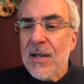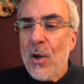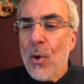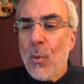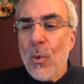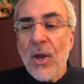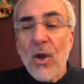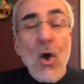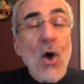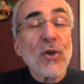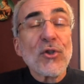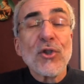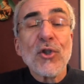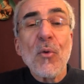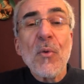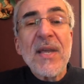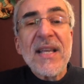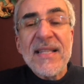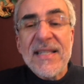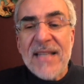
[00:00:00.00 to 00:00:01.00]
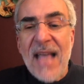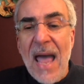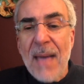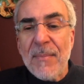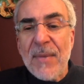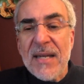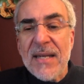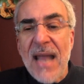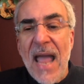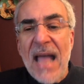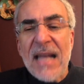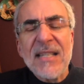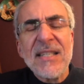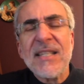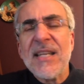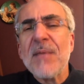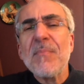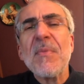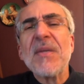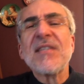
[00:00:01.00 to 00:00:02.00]
We'll also examine and
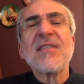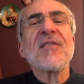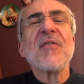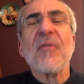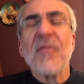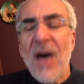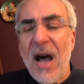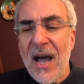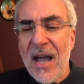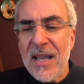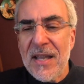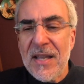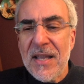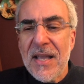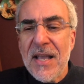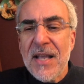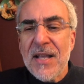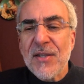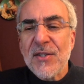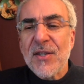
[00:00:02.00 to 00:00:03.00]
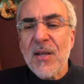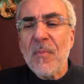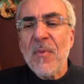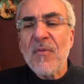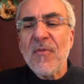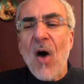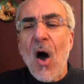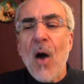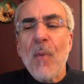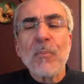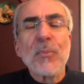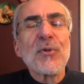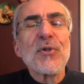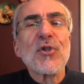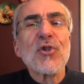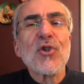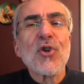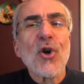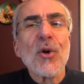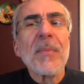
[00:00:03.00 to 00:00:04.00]
demystify some of opera's
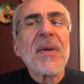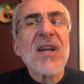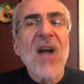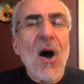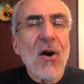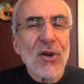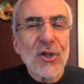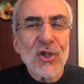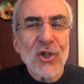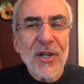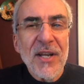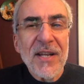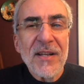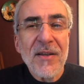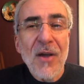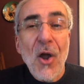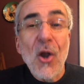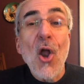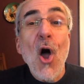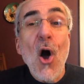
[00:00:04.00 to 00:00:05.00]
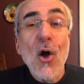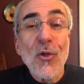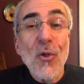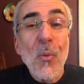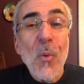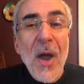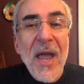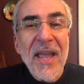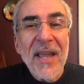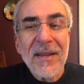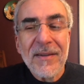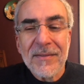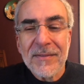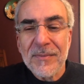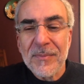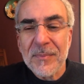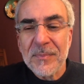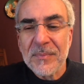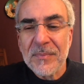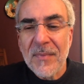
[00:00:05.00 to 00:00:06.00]
terminology along the way.
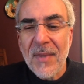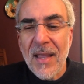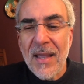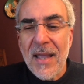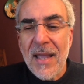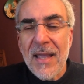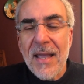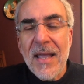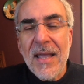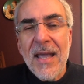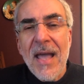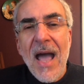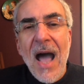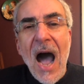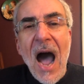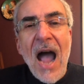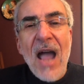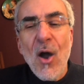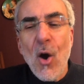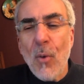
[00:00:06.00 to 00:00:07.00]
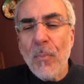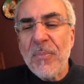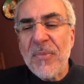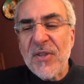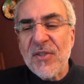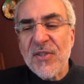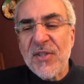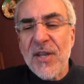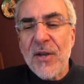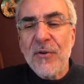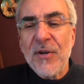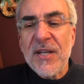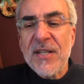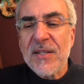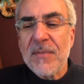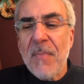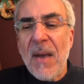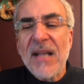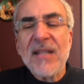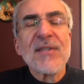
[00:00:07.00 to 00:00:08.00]
I hope this
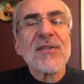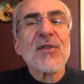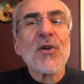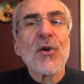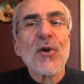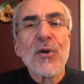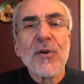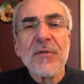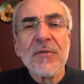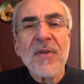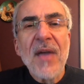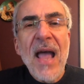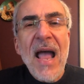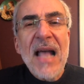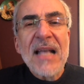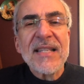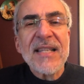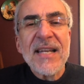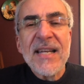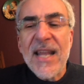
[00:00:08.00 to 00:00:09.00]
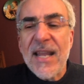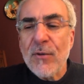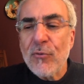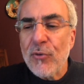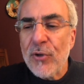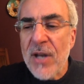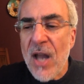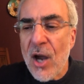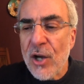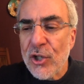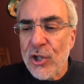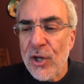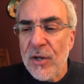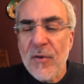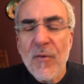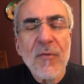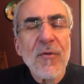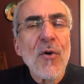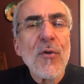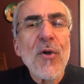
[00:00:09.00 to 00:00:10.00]
series might serve as an introduction
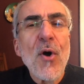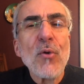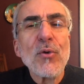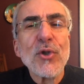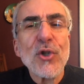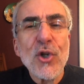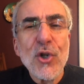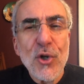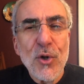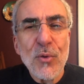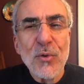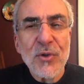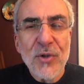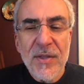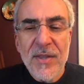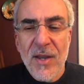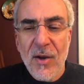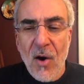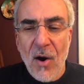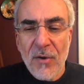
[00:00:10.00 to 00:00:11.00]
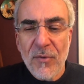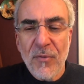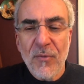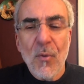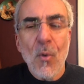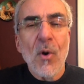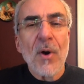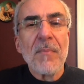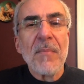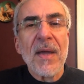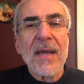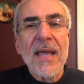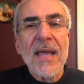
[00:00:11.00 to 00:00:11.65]
for those new to the art form